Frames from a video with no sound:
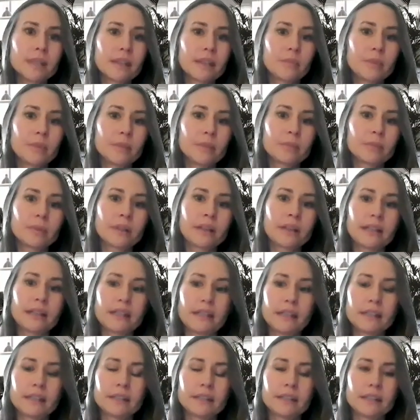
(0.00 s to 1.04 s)
that can be
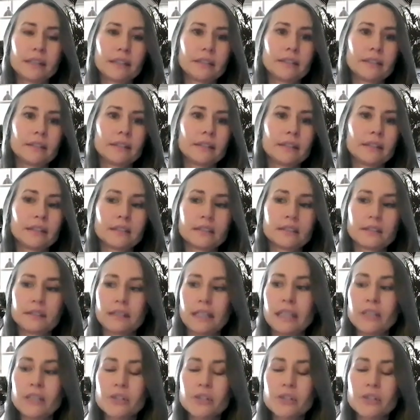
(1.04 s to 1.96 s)
applied at the the